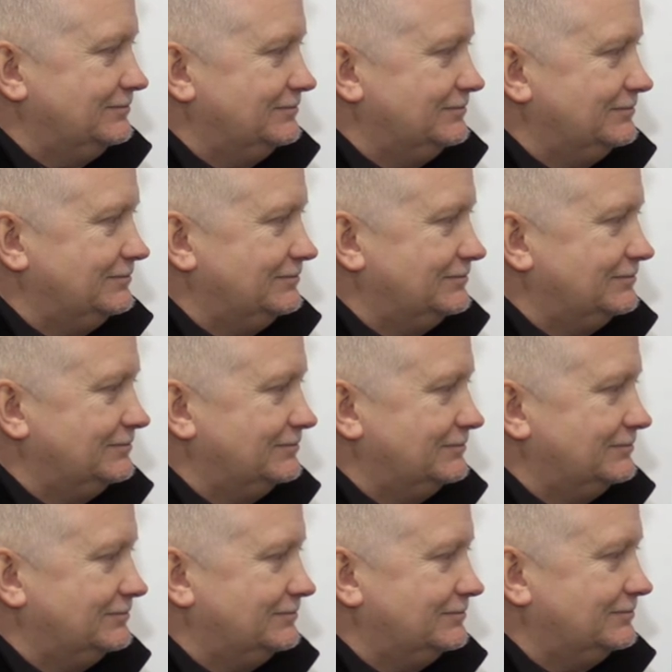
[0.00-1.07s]

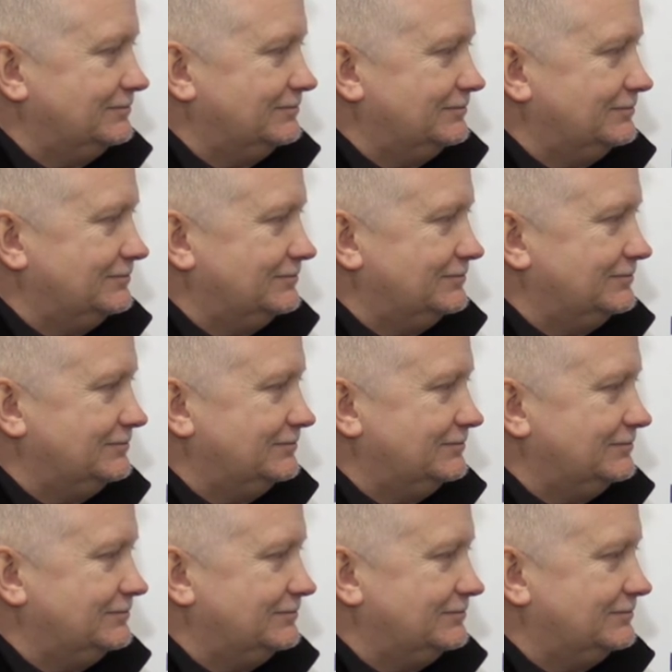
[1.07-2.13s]

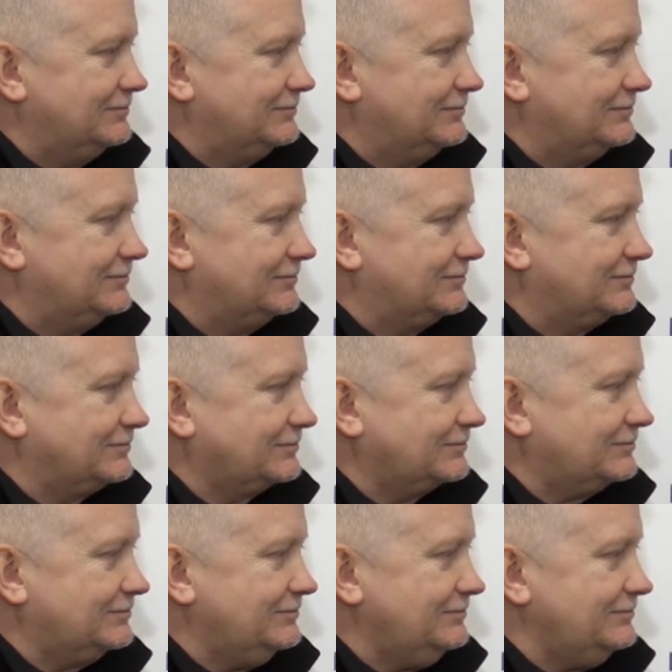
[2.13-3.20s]

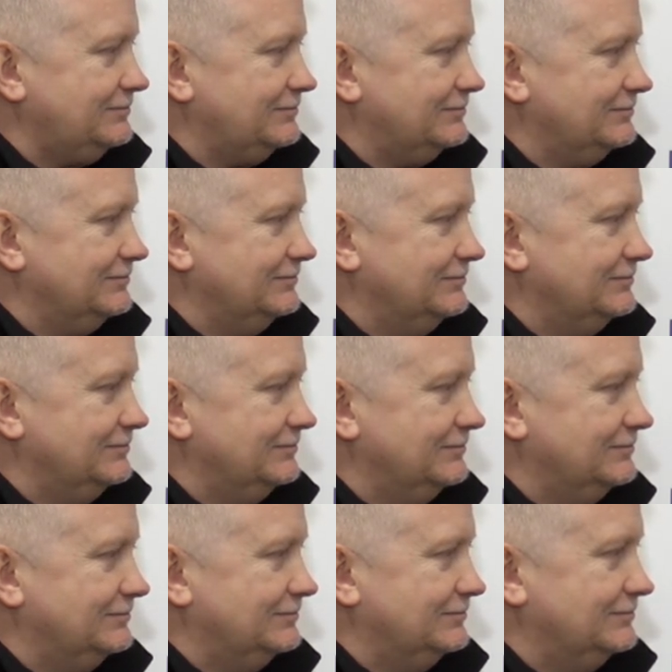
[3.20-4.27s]

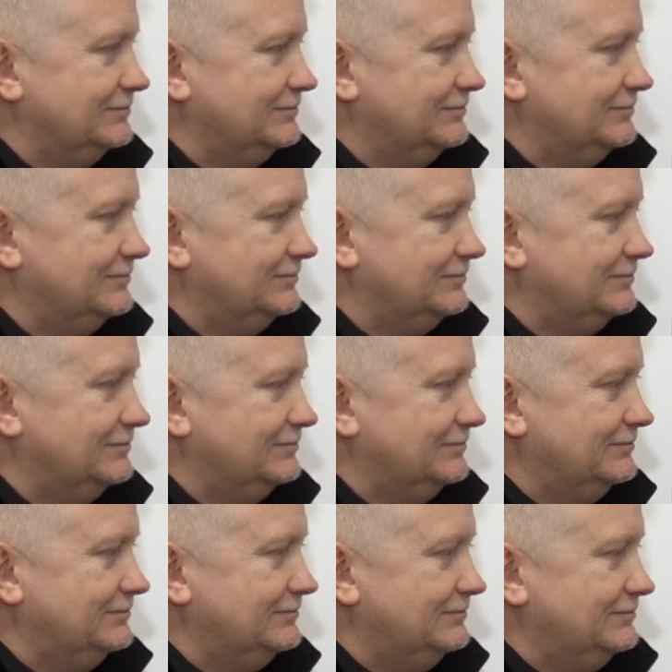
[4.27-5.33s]

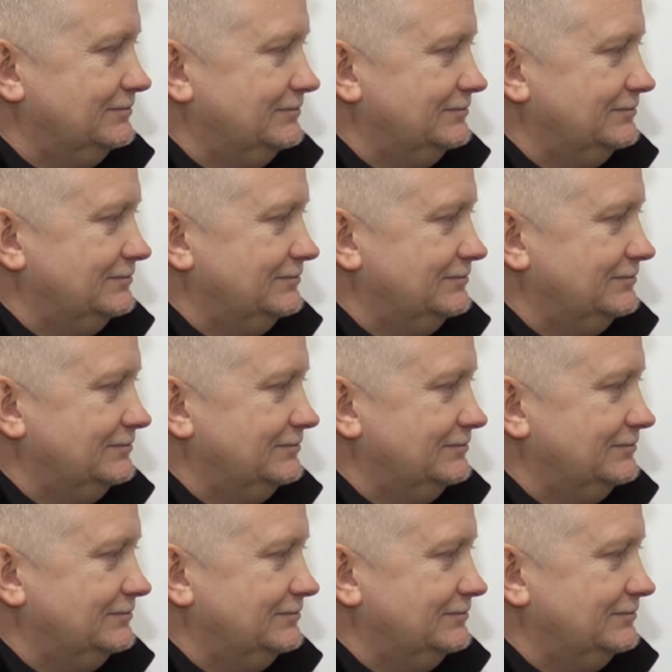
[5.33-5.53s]
The person shown says nothing.